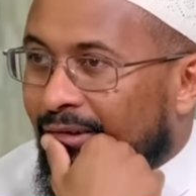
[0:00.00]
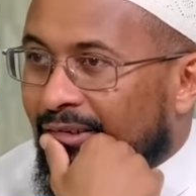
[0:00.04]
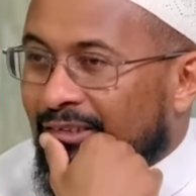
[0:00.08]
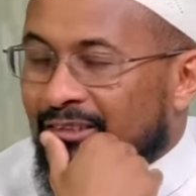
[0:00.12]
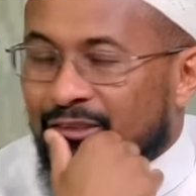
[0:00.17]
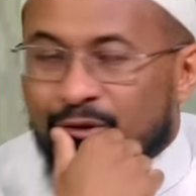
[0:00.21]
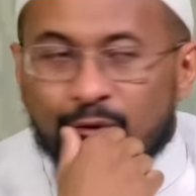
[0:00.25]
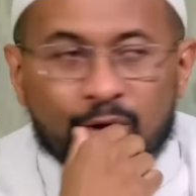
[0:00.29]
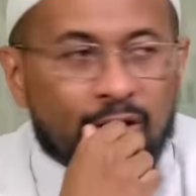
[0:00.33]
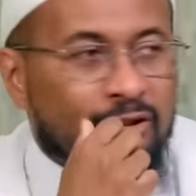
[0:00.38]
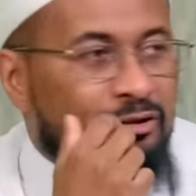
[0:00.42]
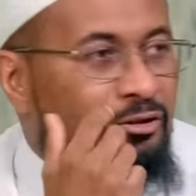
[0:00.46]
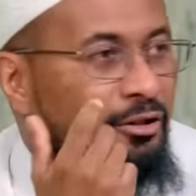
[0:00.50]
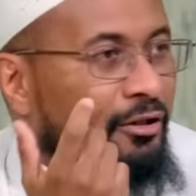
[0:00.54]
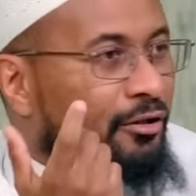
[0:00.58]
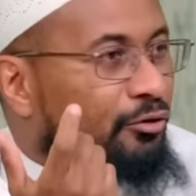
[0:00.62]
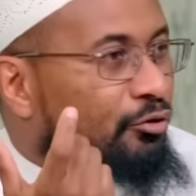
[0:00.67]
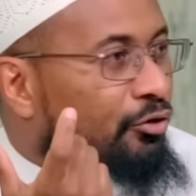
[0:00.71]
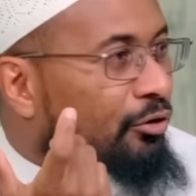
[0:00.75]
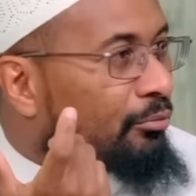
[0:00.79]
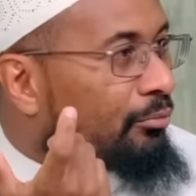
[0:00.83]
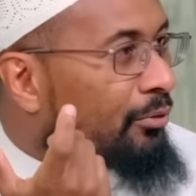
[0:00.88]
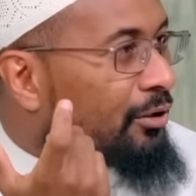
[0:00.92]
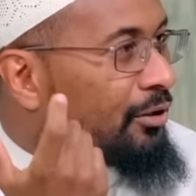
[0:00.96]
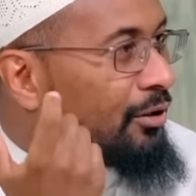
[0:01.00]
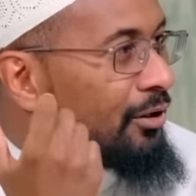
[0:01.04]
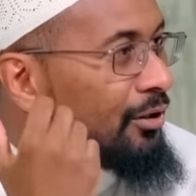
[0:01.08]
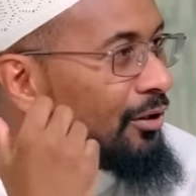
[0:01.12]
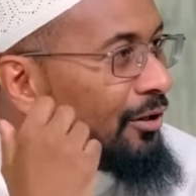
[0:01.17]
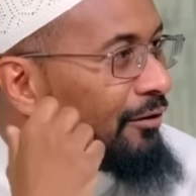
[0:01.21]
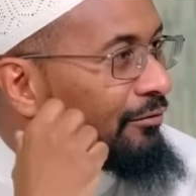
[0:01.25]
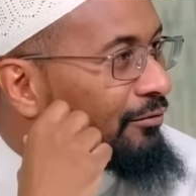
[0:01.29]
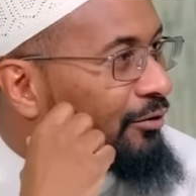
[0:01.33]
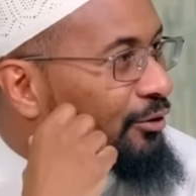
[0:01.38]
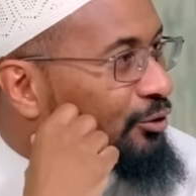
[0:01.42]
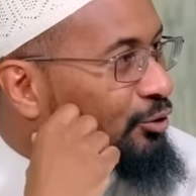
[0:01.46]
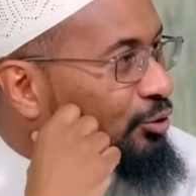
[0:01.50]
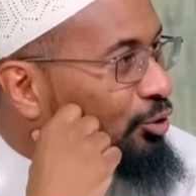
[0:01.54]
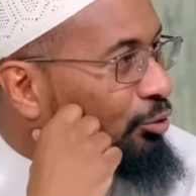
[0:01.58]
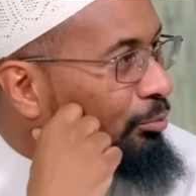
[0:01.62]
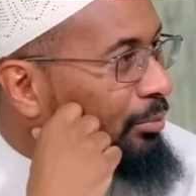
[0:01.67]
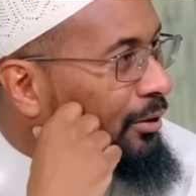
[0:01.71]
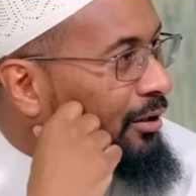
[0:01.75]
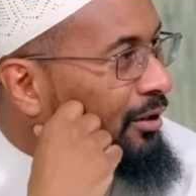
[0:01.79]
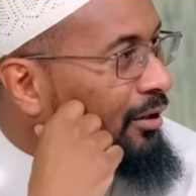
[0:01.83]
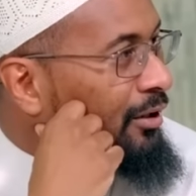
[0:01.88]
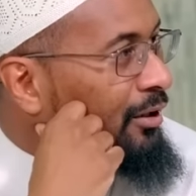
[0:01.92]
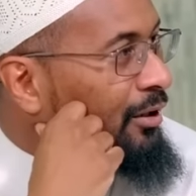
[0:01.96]
So why is he entering Medina if there's
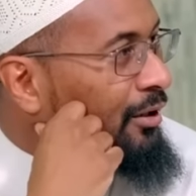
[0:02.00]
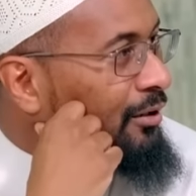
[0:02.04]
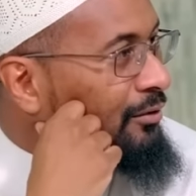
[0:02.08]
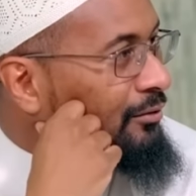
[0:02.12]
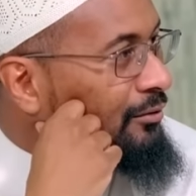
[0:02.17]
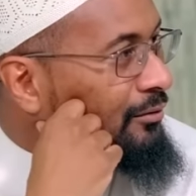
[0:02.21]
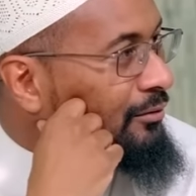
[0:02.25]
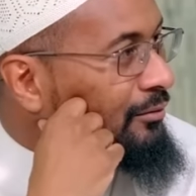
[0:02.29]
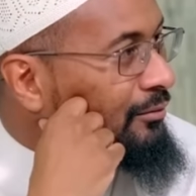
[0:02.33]
nobody in it?